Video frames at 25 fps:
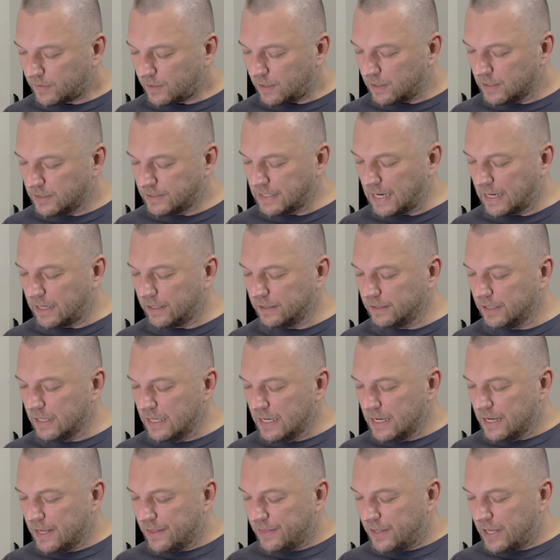Second,
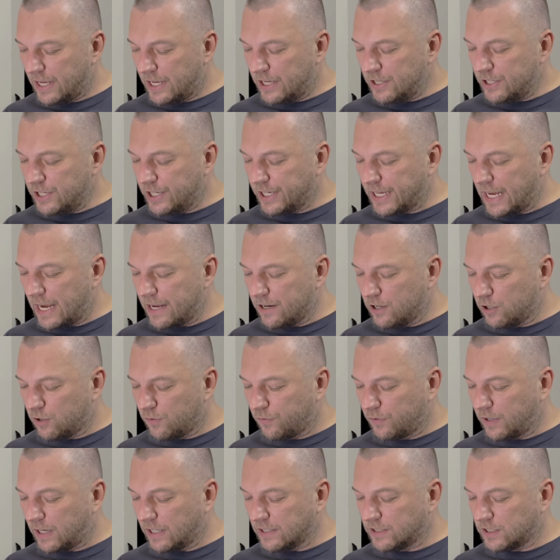the indicator
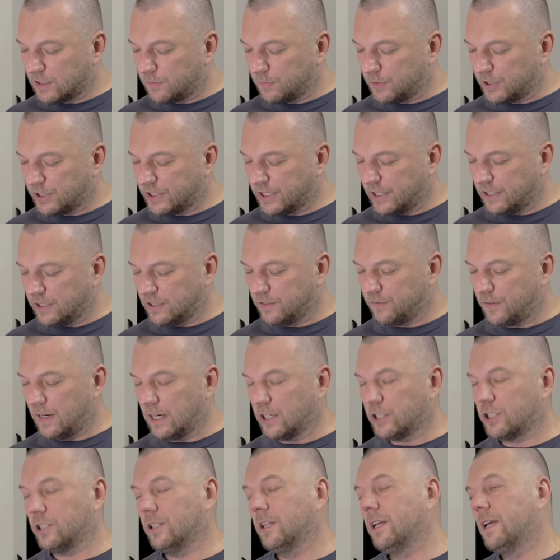of customer
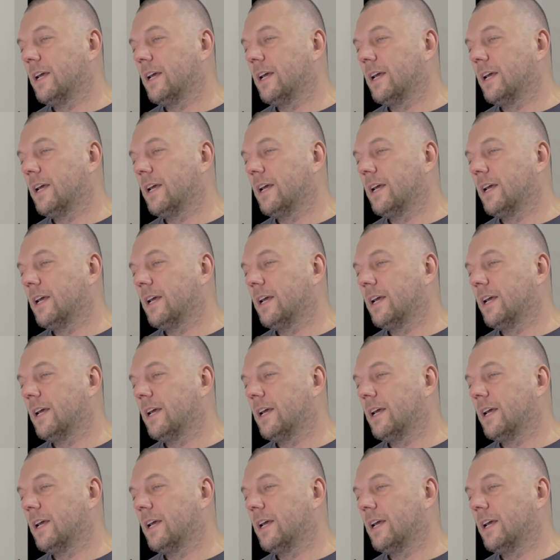satisfaction.